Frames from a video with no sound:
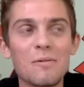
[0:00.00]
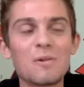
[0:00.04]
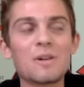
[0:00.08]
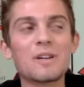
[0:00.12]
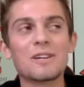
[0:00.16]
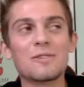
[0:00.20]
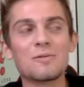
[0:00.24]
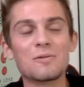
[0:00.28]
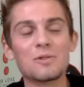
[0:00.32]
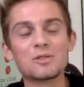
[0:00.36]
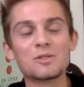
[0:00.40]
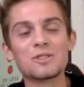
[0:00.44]

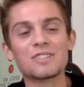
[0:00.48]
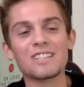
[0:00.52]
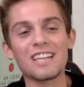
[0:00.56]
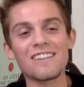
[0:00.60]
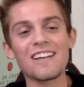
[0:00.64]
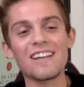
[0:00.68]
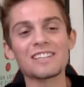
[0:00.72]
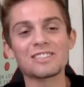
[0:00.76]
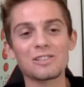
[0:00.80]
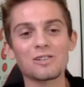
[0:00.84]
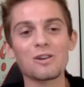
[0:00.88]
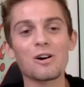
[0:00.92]
Would you say
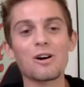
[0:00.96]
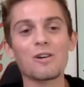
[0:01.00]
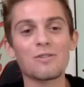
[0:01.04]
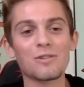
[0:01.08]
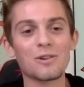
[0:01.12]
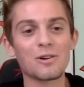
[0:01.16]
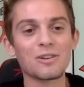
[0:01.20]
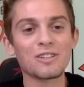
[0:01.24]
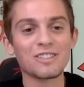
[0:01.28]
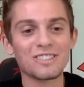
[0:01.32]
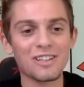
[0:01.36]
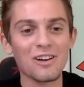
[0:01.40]
that's a goal of
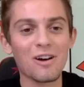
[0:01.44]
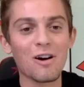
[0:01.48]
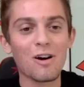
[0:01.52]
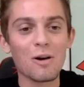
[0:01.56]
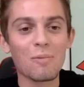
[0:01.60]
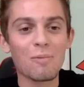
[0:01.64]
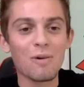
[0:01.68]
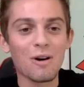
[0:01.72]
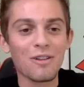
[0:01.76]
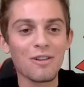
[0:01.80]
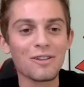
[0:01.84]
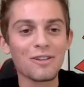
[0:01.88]
yours to own
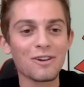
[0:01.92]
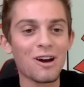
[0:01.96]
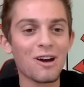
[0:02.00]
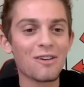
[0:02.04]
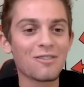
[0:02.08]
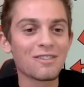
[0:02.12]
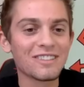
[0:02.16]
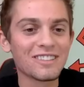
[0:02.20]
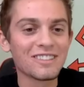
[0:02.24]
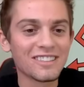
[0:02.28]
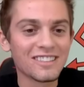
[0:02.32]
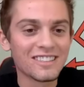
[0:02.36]
a part of the
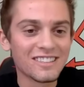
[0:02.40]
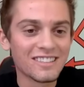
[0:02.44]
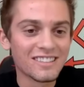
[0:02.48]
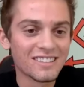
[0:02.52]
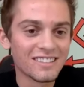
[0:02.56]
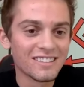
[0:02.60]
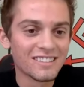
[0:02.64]
Dolphins?